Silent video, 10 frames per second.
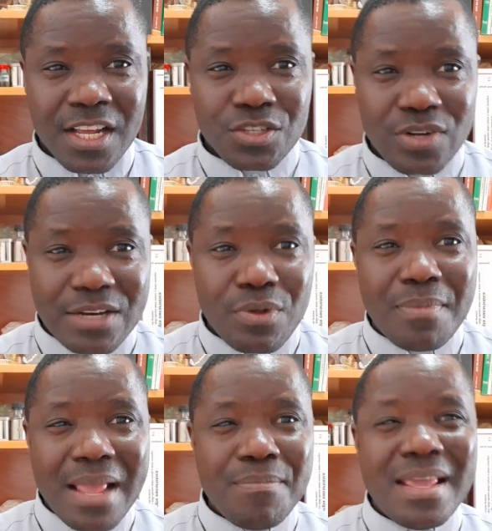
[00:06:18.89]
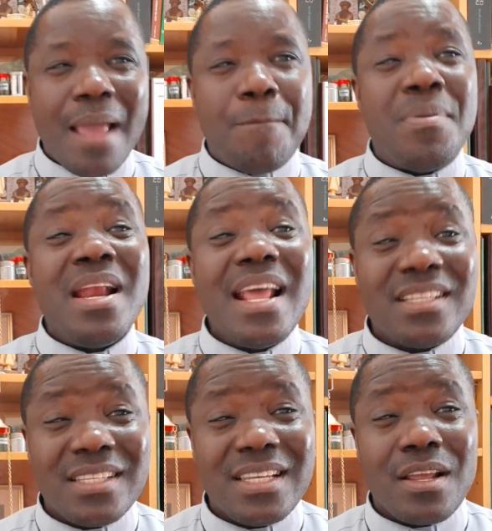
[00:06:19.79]
so that we may be a
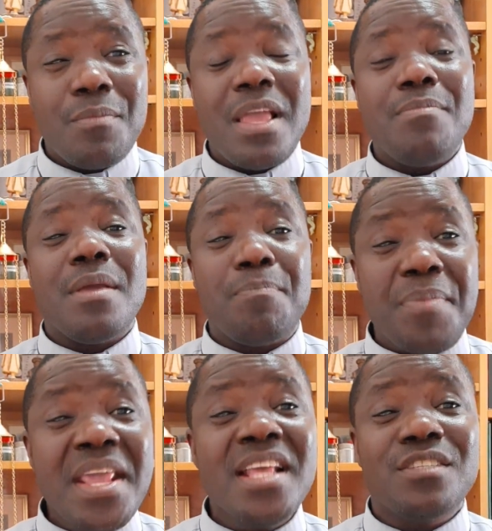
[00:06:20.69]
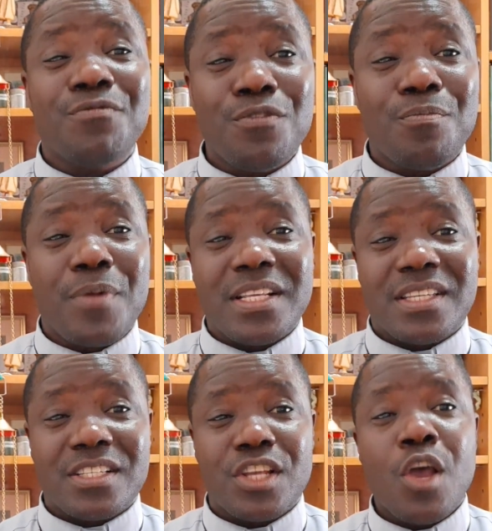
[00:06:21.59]
blessing, we may be a peaceful
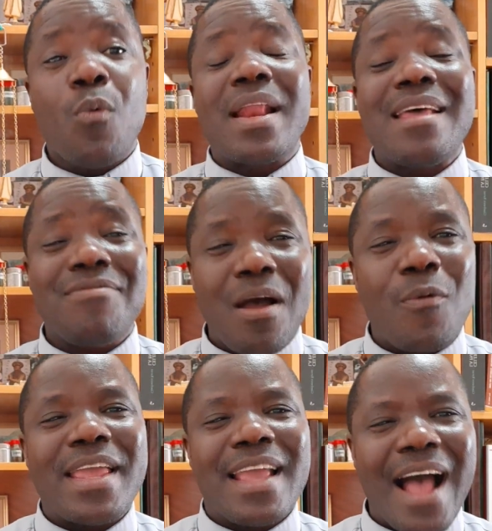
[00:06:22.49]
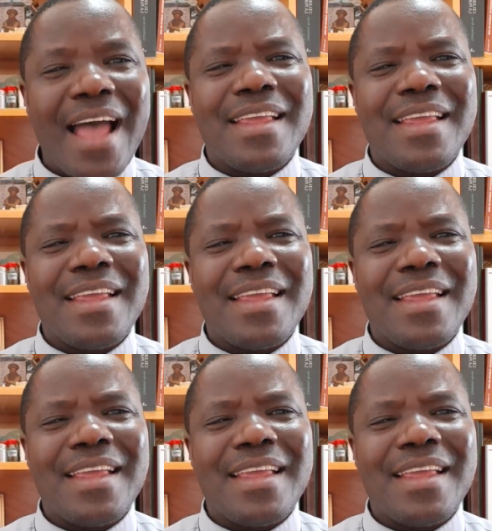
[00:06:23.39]
presence wherever we are,